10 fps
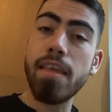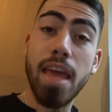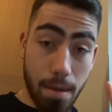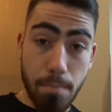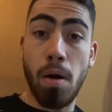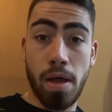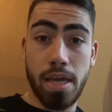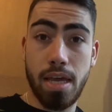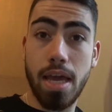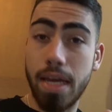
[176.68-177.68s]
It might,
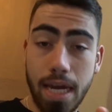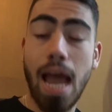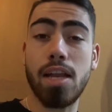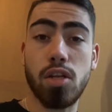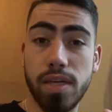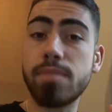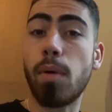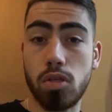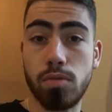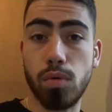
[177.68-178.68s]
it can do, it's
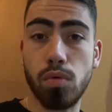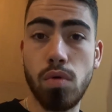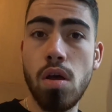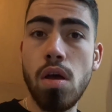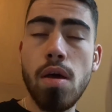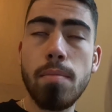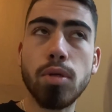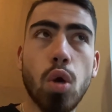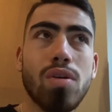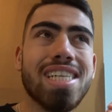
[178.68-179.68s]
possible, but
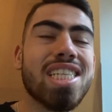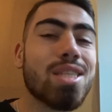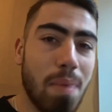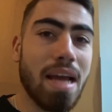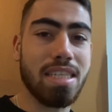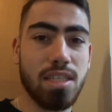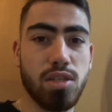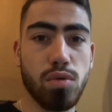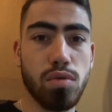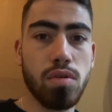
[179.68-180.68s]
don't expect it
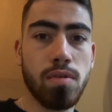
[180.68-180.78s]
to.